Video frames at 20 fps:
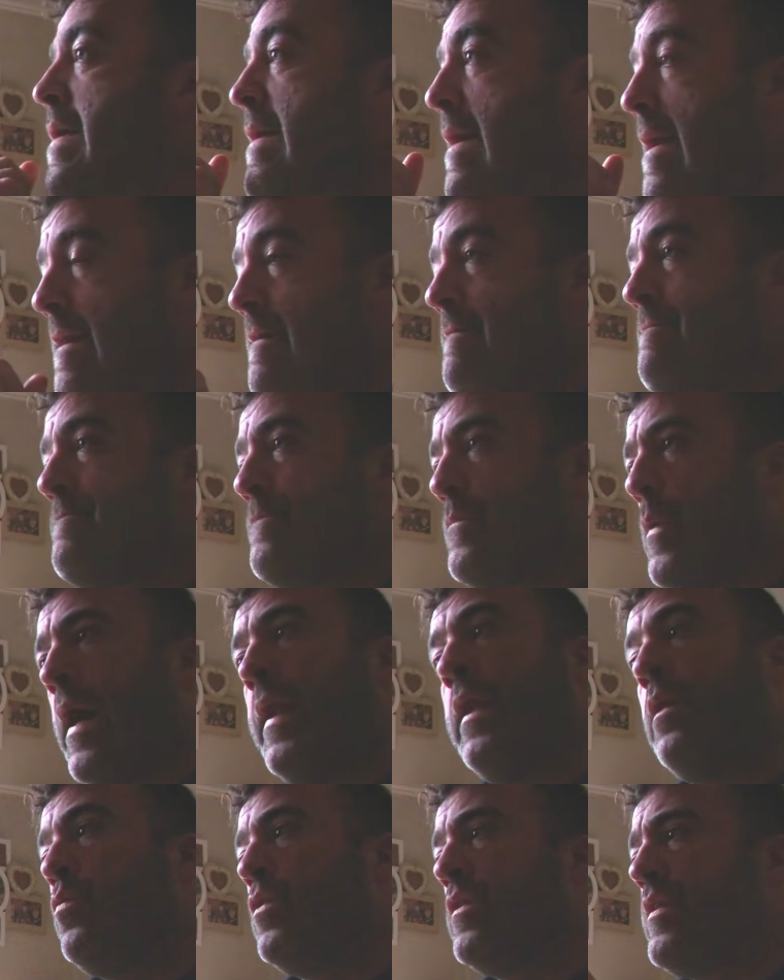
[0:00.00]
isn't it?
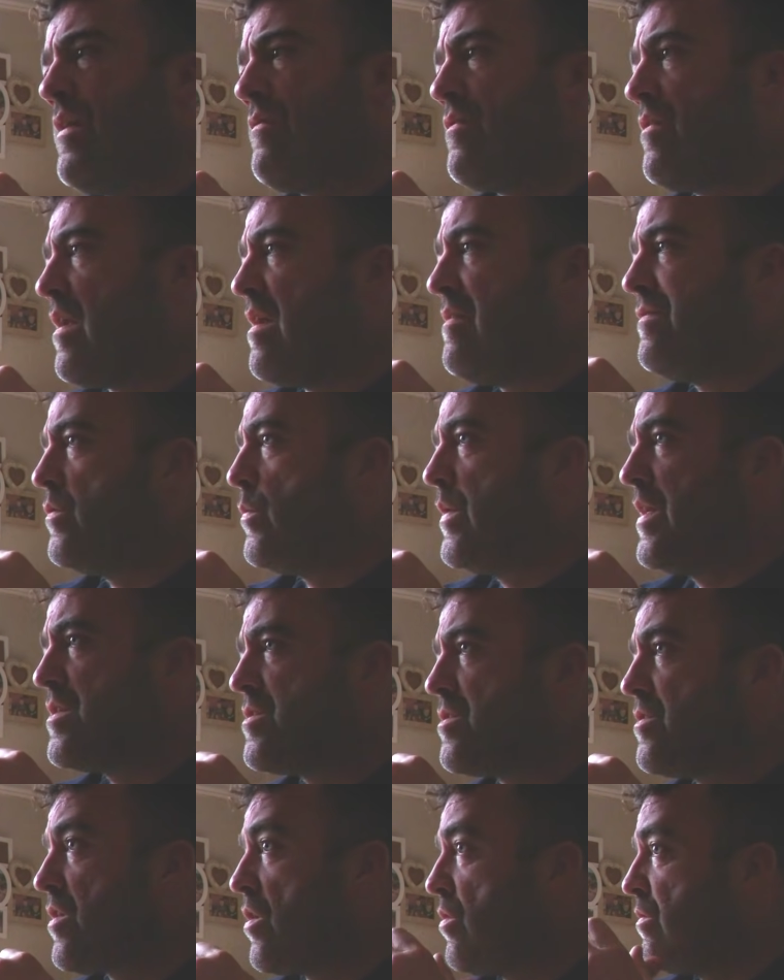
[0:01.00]
And I would never have left the wing,
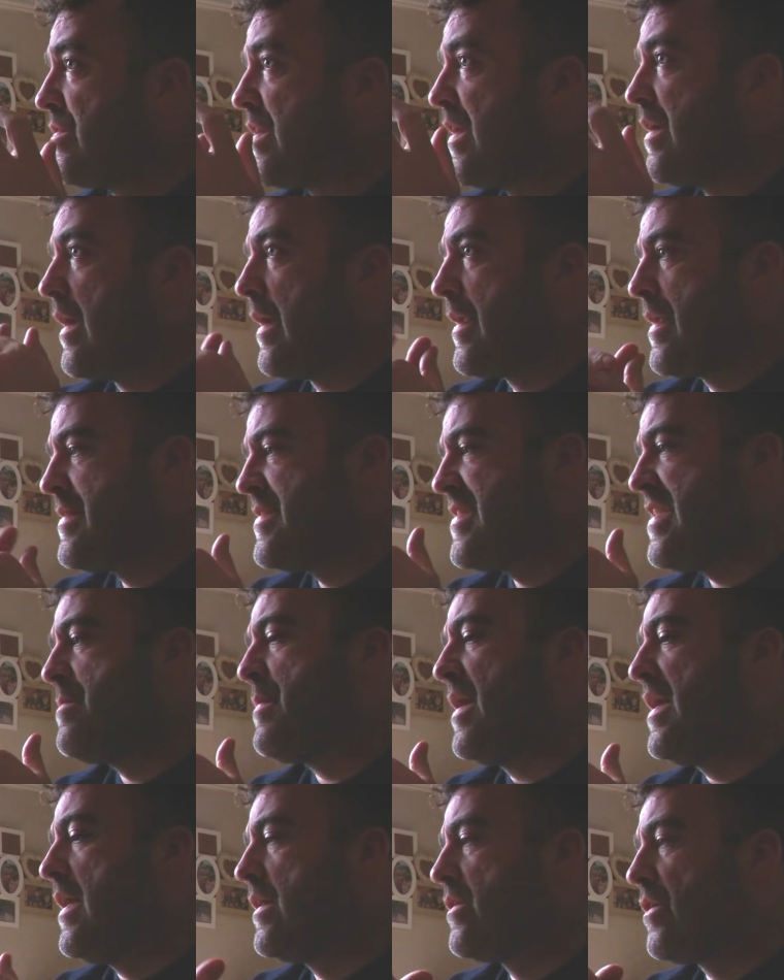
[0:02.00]
so I loved it. And the team
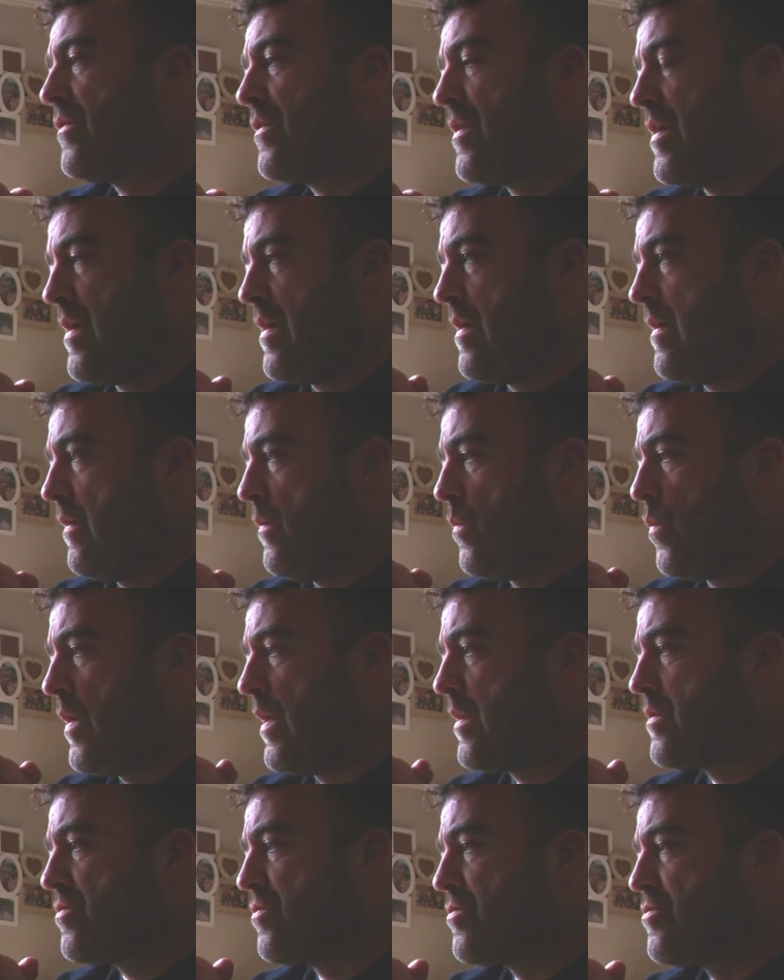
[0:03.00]
I had on there, we
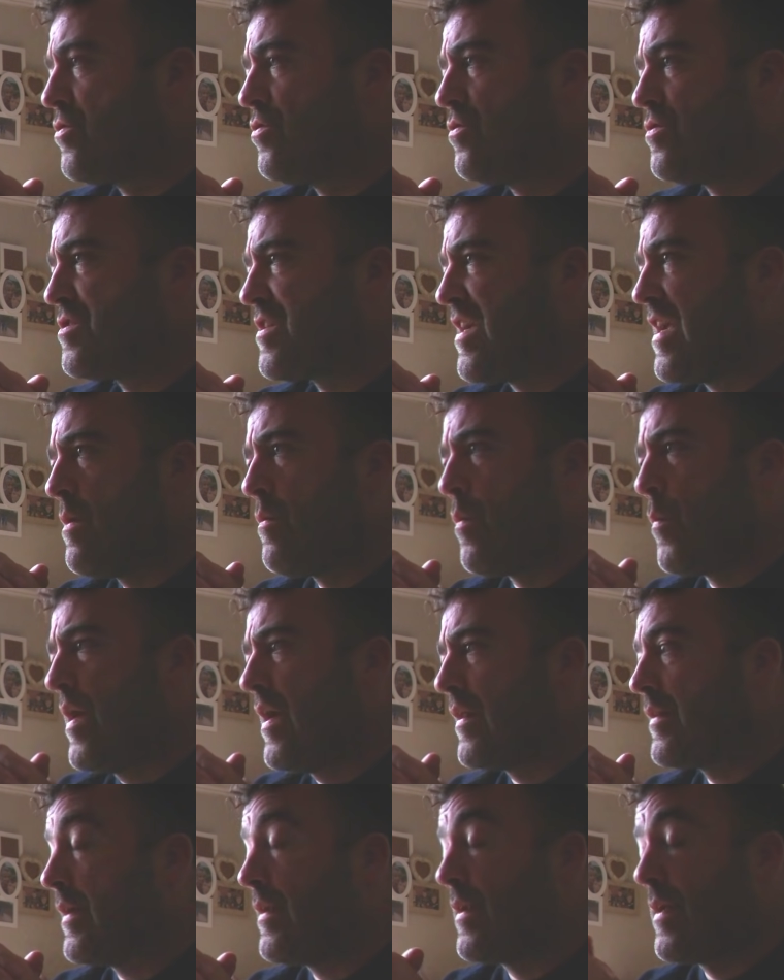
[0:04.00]
had such a good team,
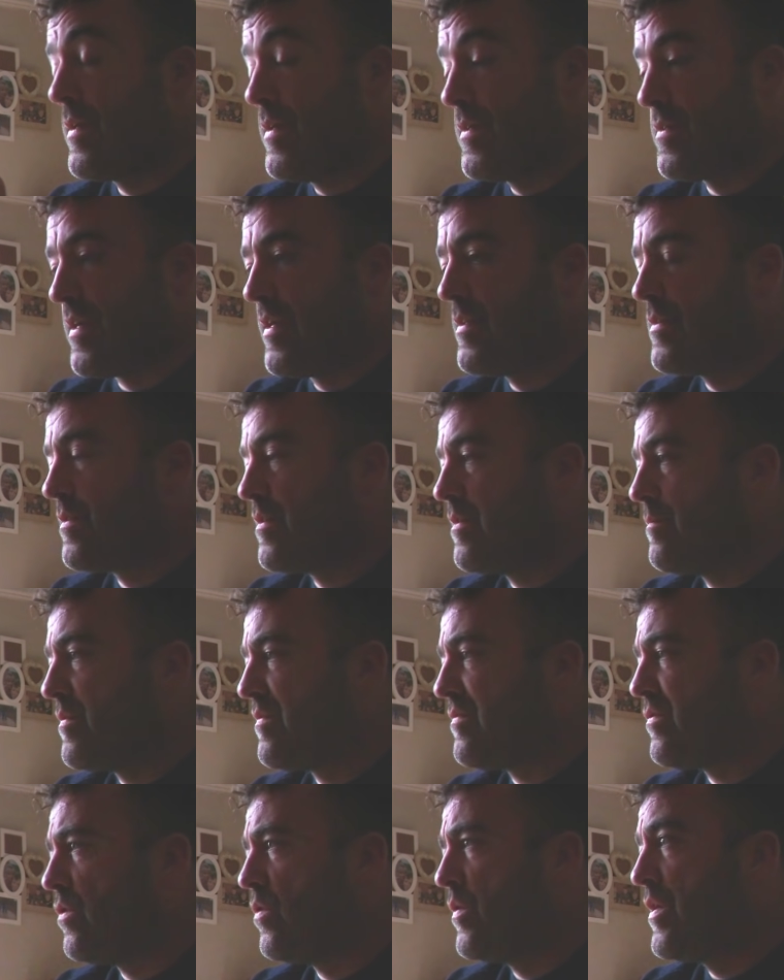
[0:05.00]
and like you said to you
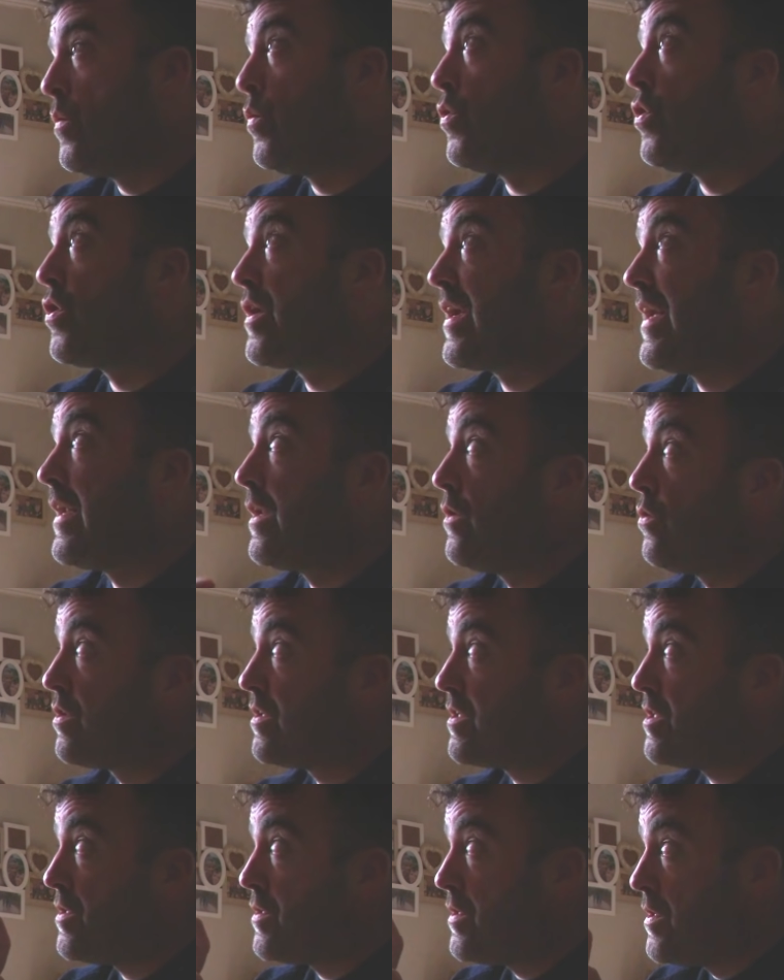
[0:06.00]
before, you walk in and look at
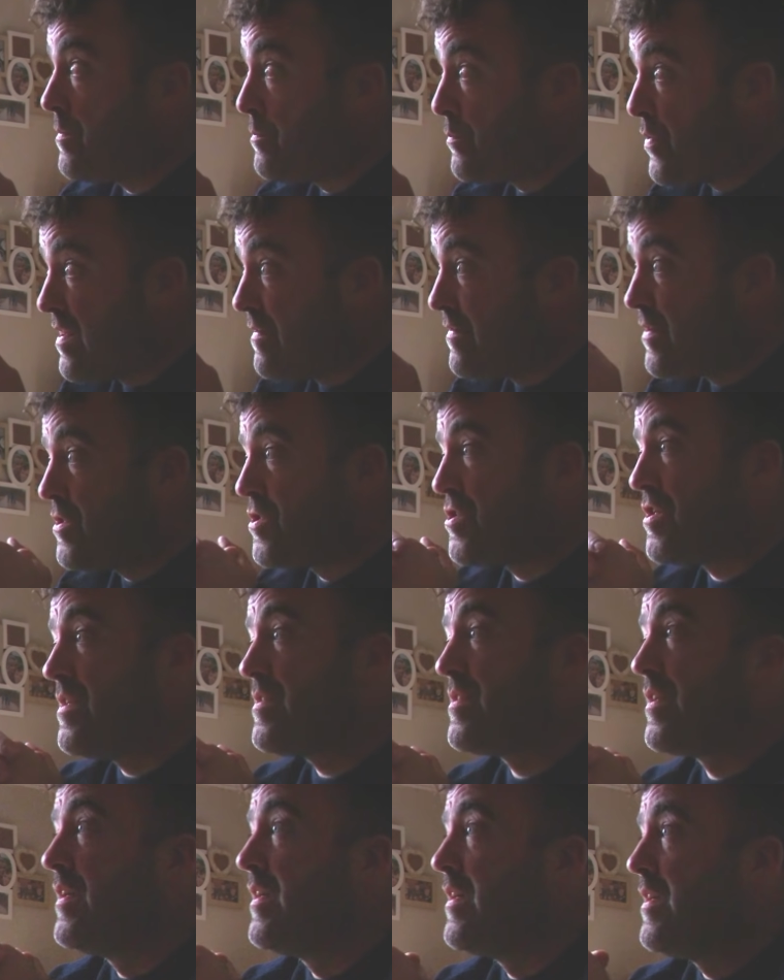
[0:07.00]
the briefing
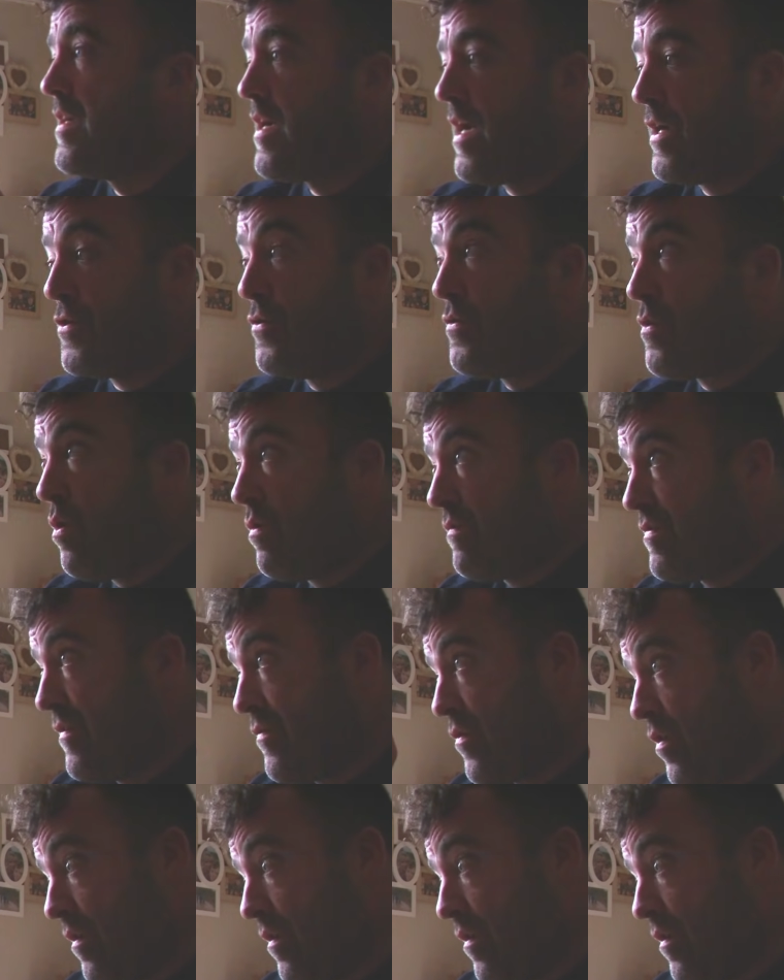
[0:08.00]
sheet, and you know if you've